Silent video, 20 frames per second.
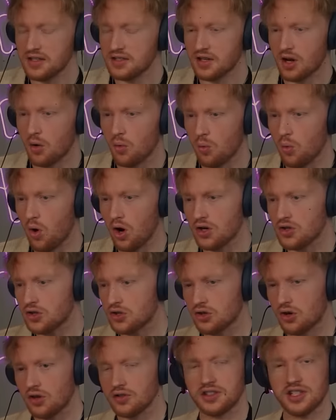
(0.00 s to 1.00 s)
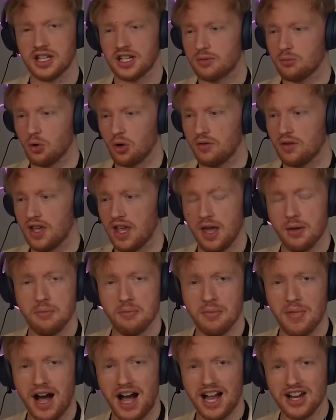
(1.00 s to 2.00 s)
a one shot take movie.
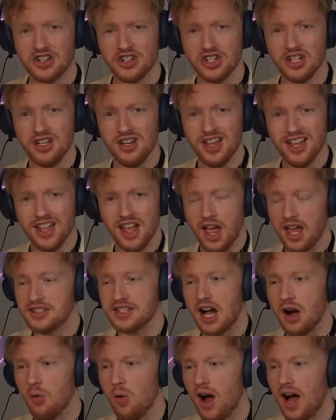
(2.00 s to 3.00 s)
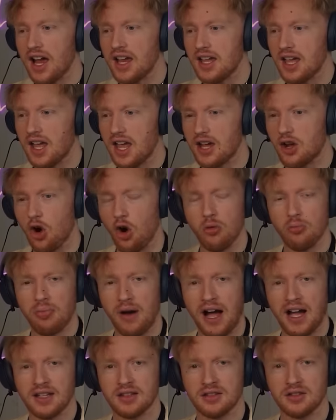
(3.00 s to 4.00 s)
Imagine. Is that why it got
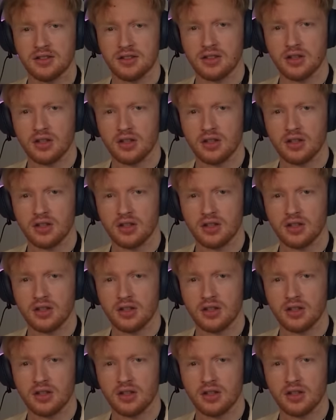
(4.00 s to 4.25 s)
banned?